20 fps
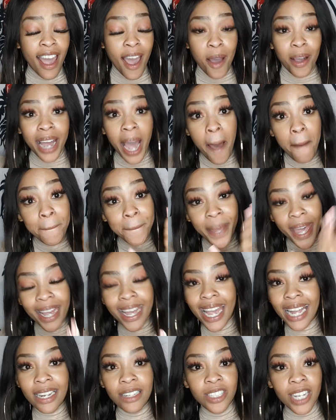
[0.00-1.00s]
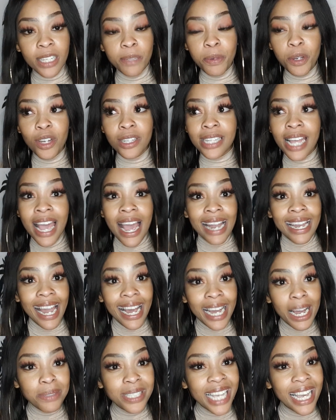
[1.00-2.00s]
Come back energized, because
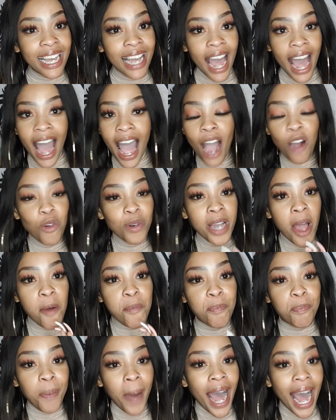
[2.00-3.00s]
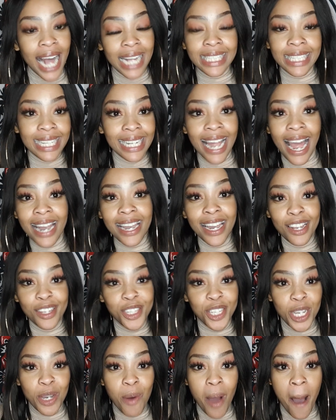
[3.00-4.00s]
like I'm saying, akunabhasi lana
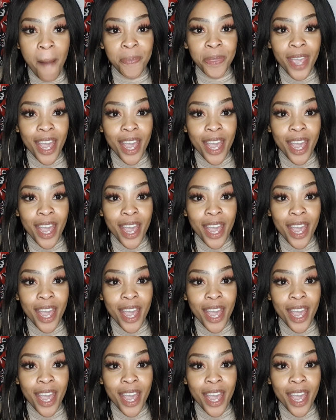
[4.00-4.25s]
ekuthiwa,